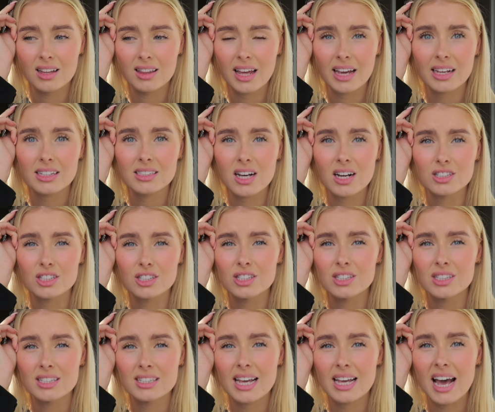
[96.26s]
like
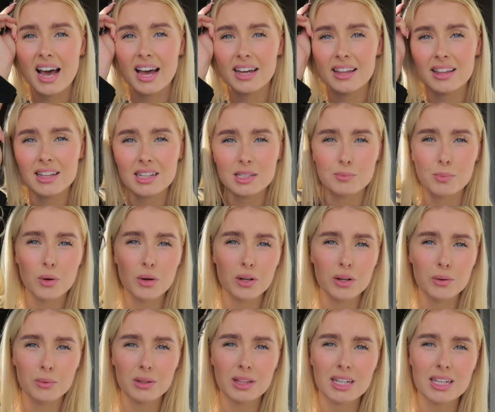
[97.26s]
touching the sky at this
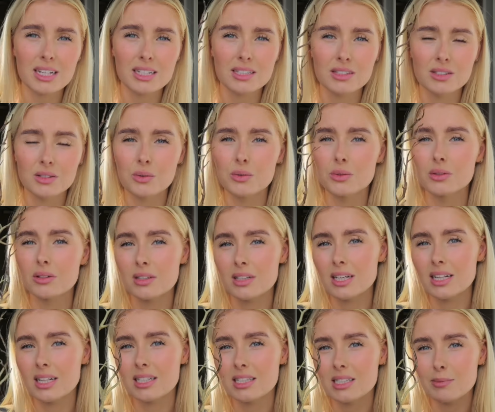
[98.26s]
point with these, so
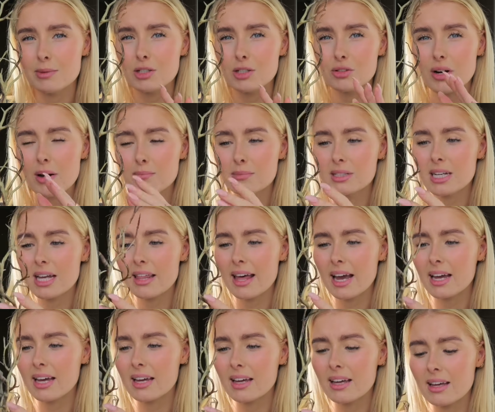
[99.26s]
they need to be trimmed. I
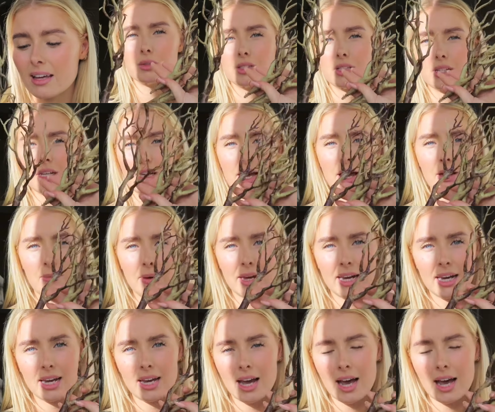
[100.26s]
think we'll see how
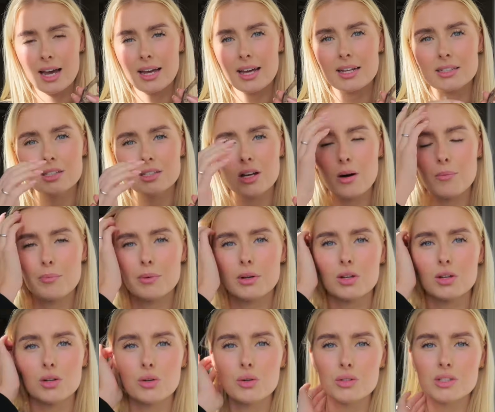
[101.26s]
many I end up
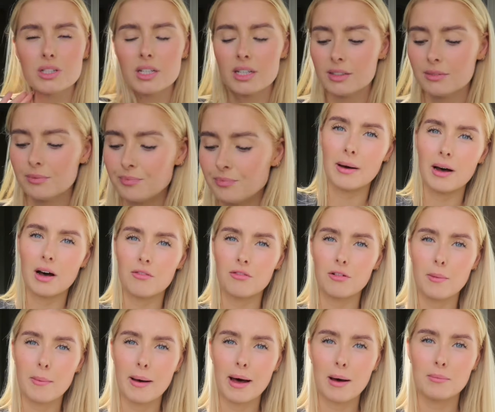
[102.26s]
using.
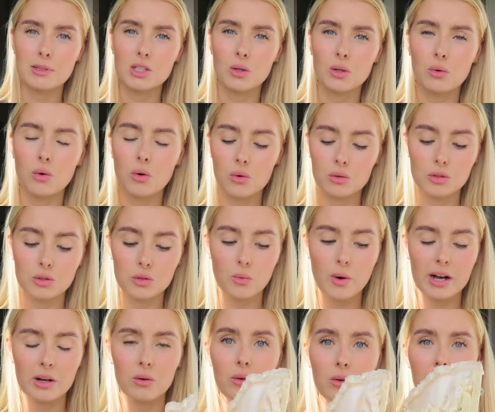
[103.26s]
From Amazon also
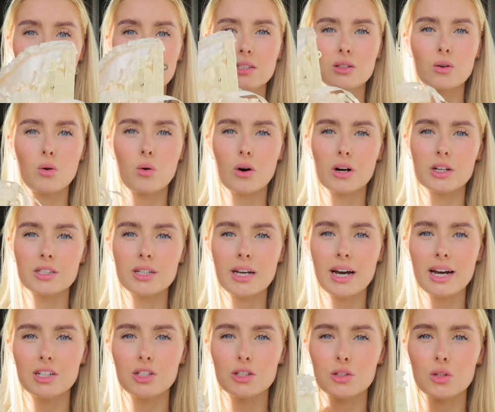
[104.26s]
I got this corset.
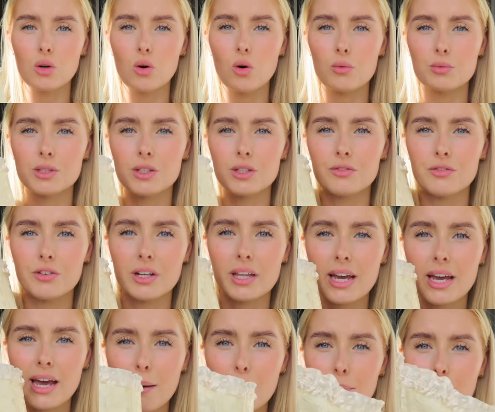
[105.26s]
I just opted for
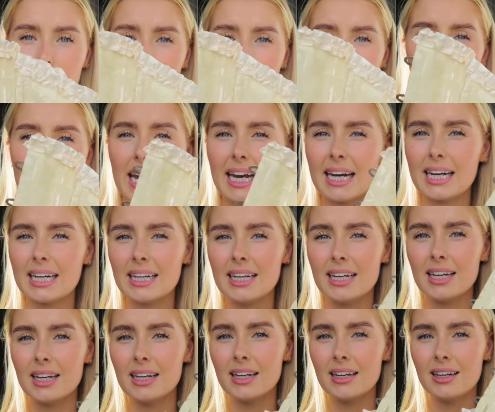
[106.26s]
like a
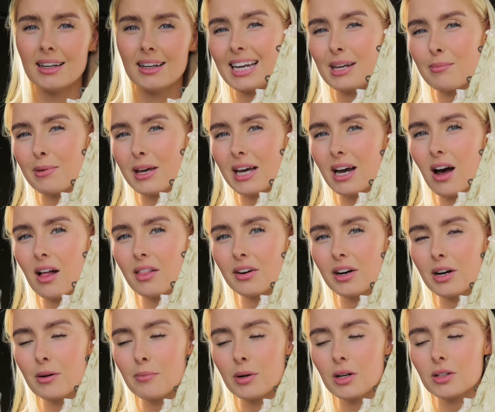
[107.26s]
plain creamy
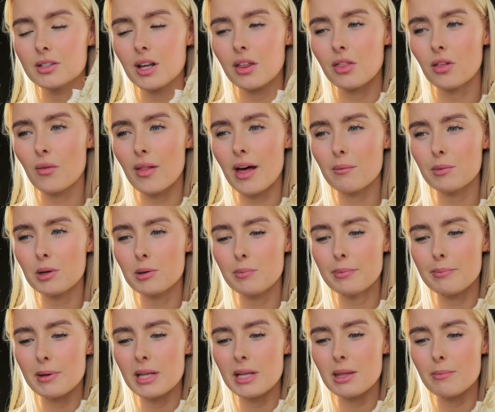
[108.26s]
color because I thought that
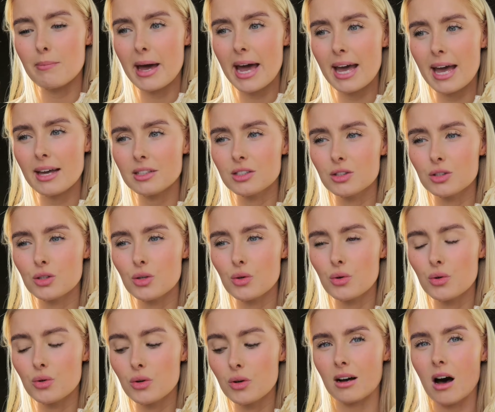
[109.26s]
would be the best
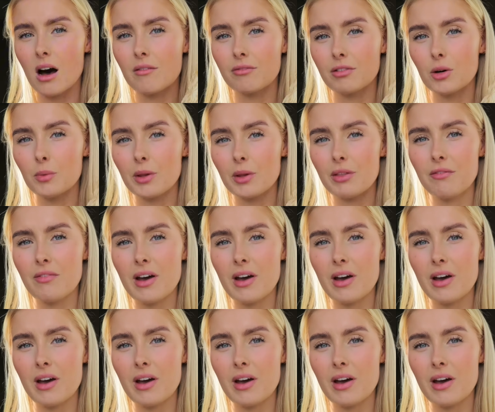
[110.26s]
to cover with